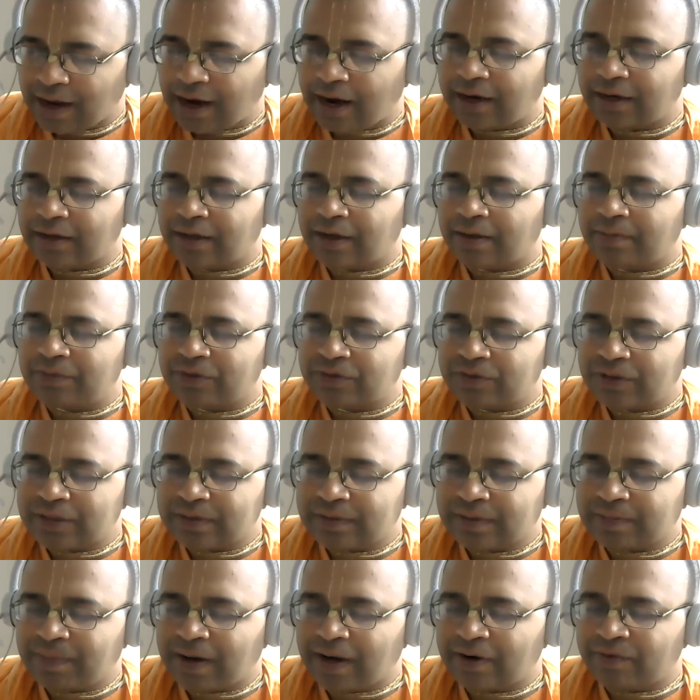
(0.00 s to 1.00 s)
and come to
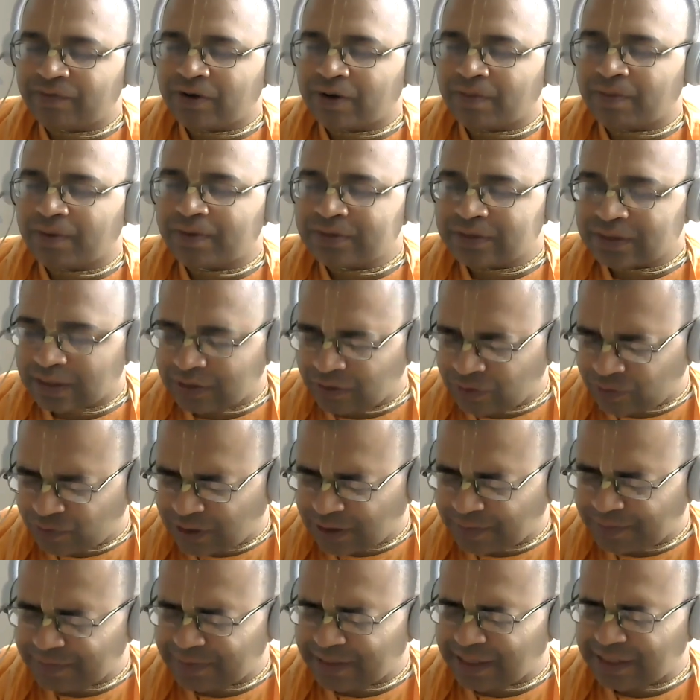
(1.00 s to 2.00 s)
this platform of
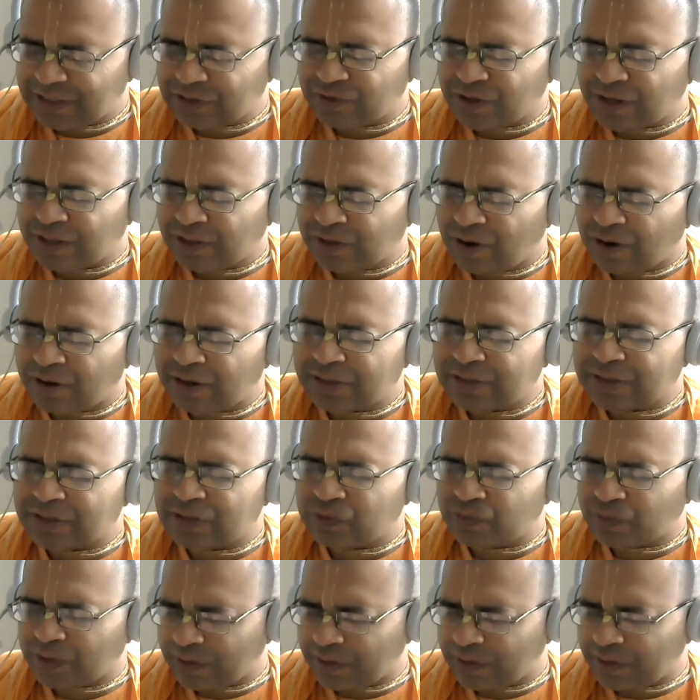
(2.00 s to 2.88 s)
sattva. That's why knowledge is